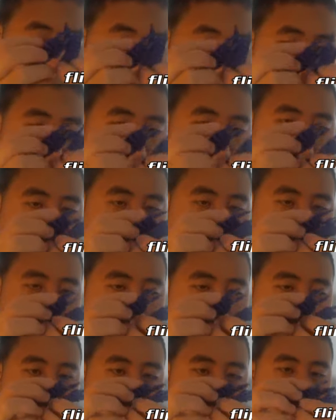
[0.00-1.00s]
anything like
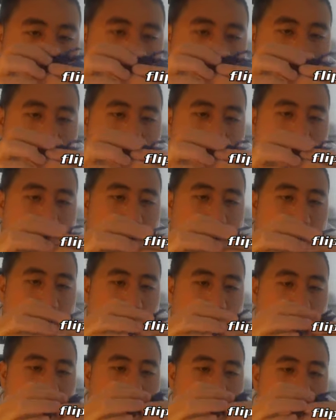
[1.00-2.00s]
real lobsters in
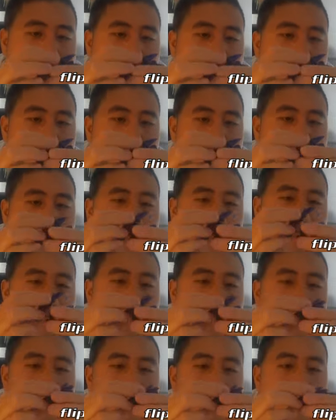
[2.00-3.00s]
general.
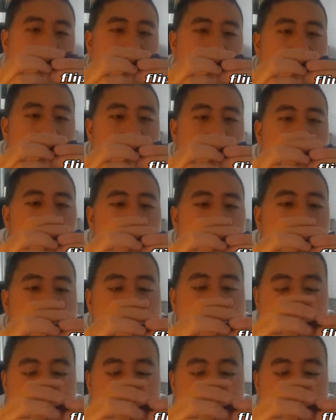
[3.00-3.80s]
They kind of